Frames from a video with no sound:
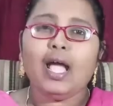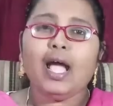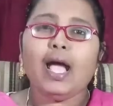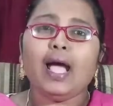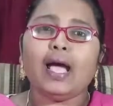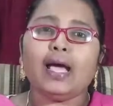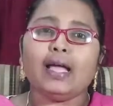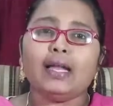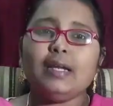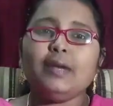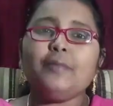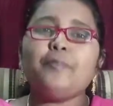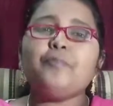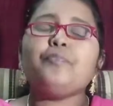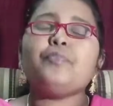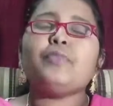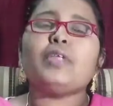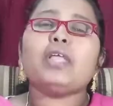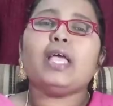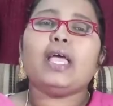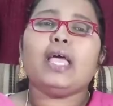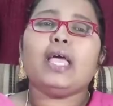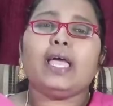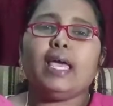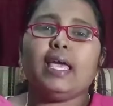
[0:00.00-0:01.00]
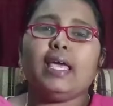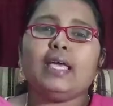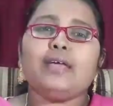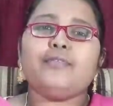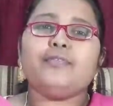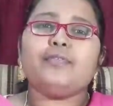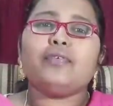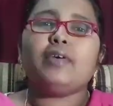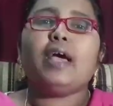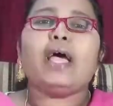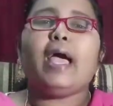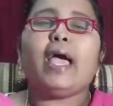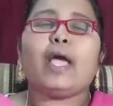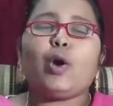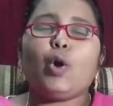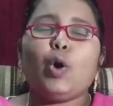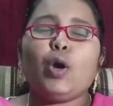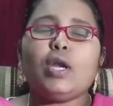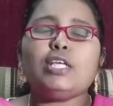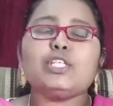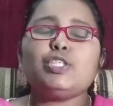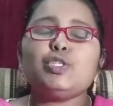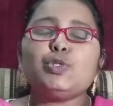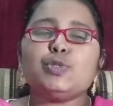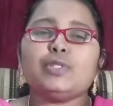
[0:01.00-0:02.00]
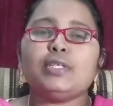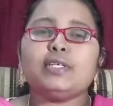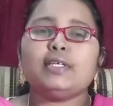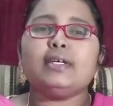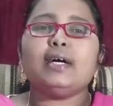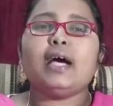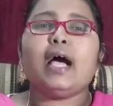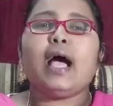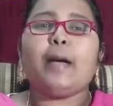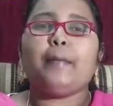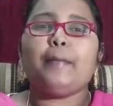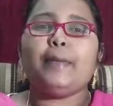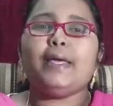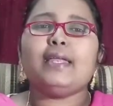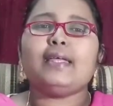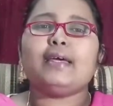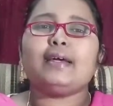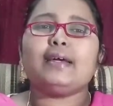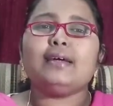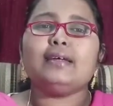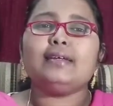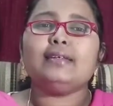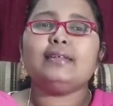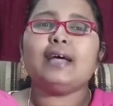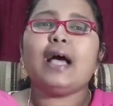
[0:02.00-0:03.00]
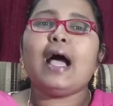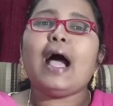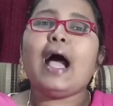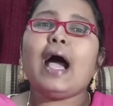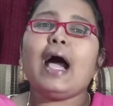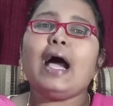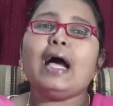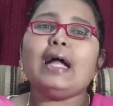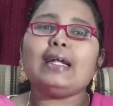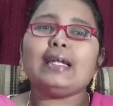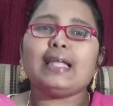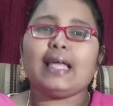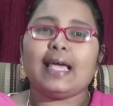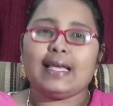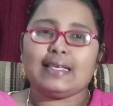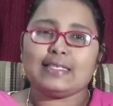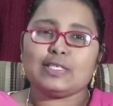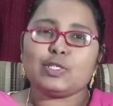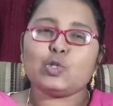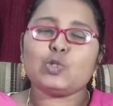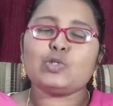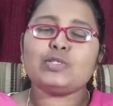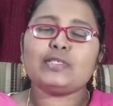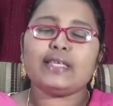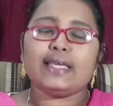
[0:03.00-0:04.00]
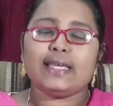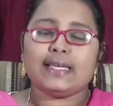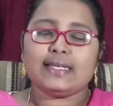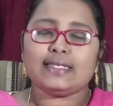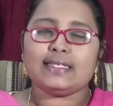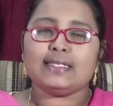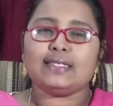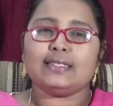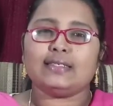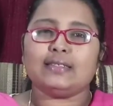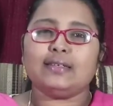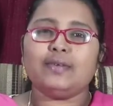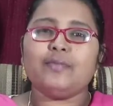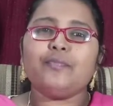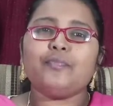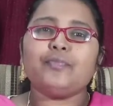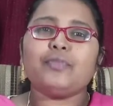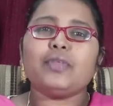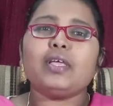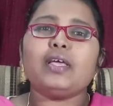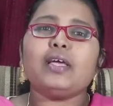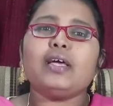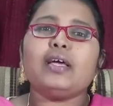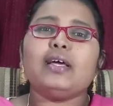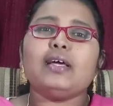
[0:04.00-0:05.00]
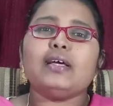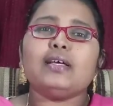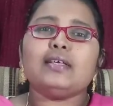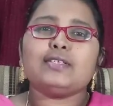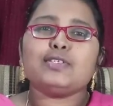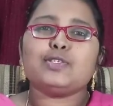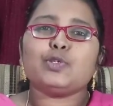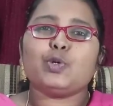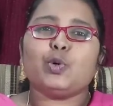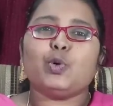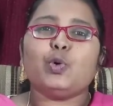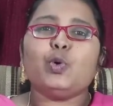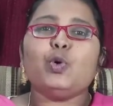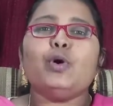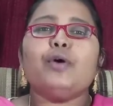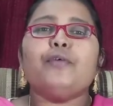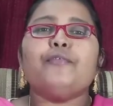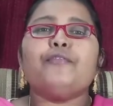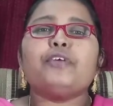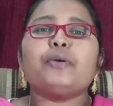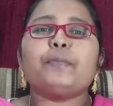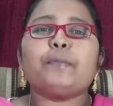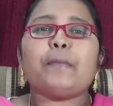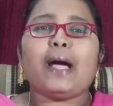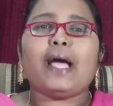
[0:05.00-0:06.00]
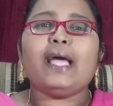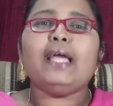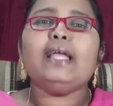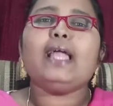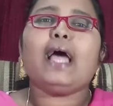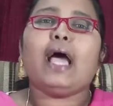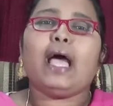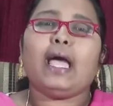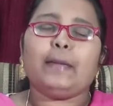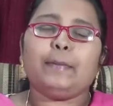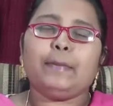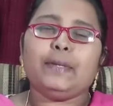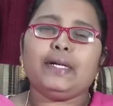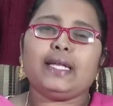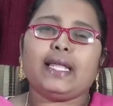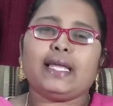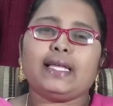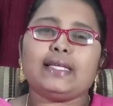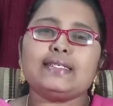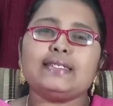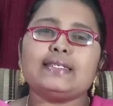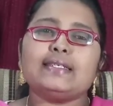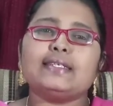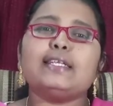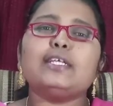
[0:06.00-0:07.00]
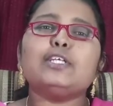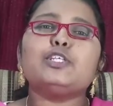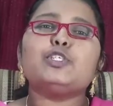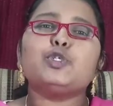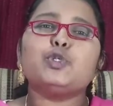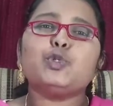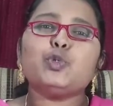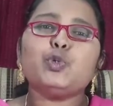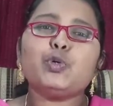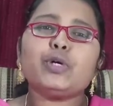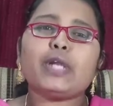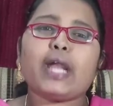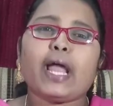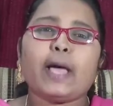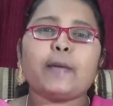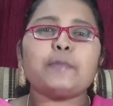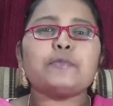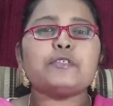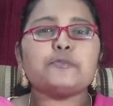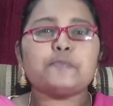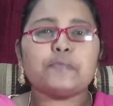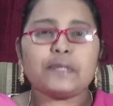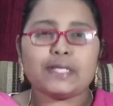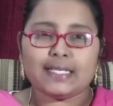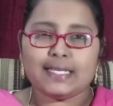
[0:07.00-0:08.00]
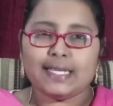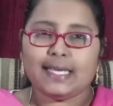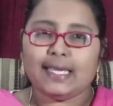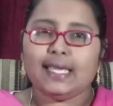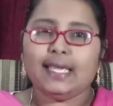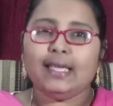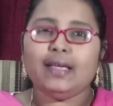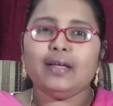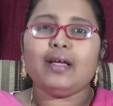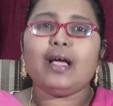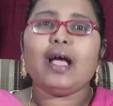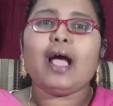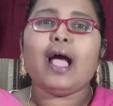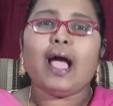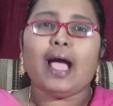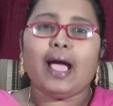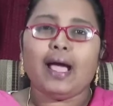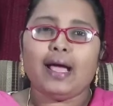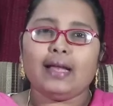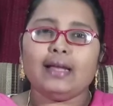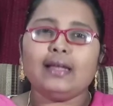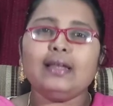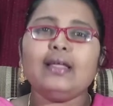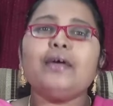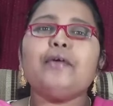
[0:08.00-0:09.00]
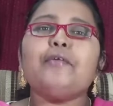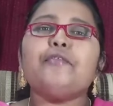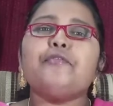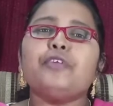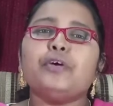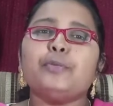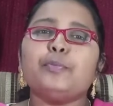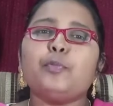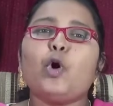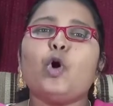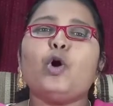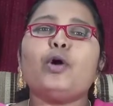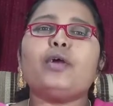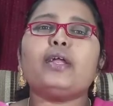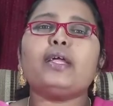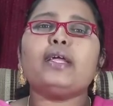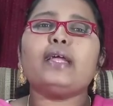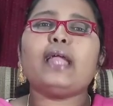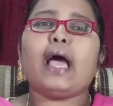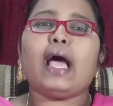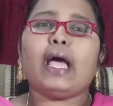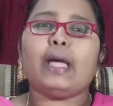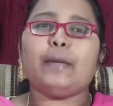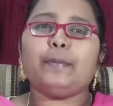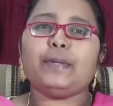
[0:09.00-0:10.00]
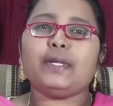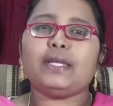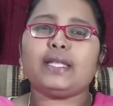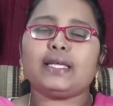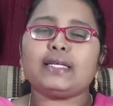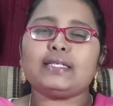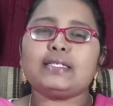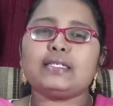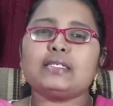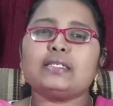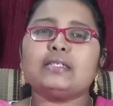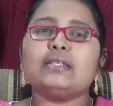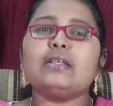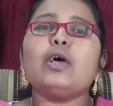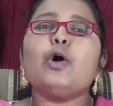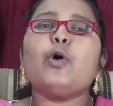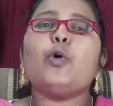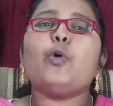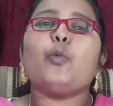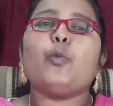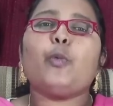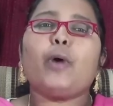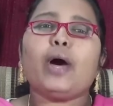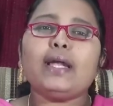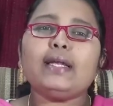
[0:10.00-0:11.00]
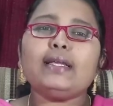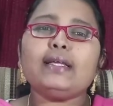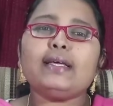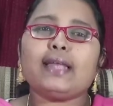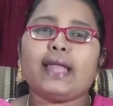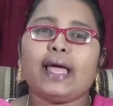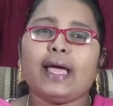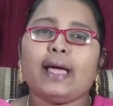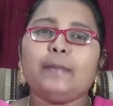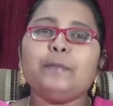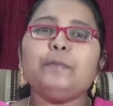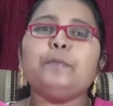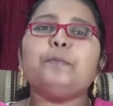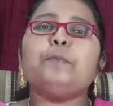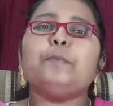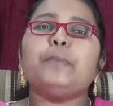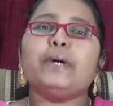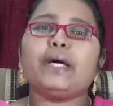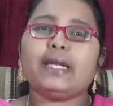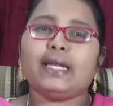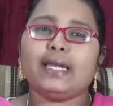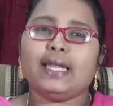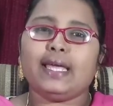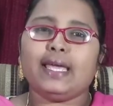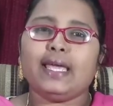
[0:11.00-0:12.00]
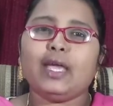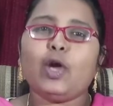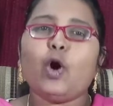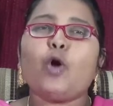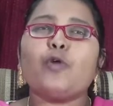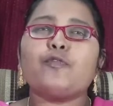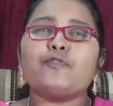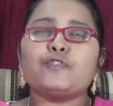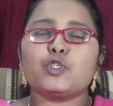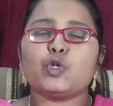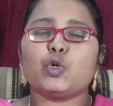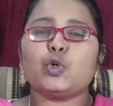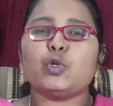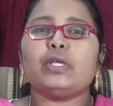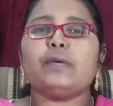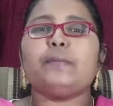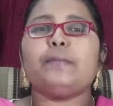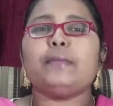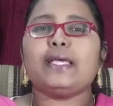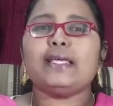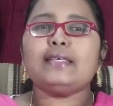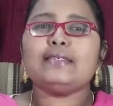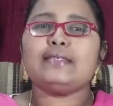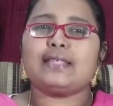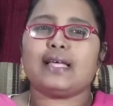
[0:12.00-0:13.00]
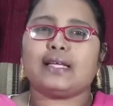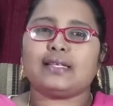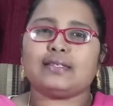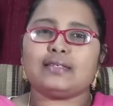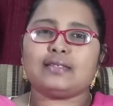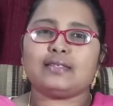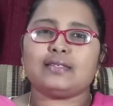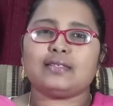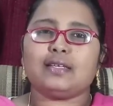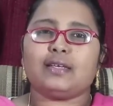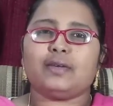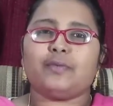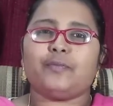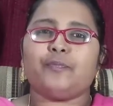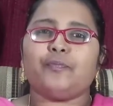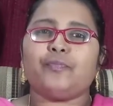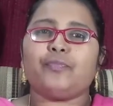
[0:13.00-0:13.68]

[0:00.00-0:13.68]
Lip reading: And if according to the American Heart Association, so for mild hypertension 2 grams per day and for moderate hypertension 1 gram per day of sodium is suggested.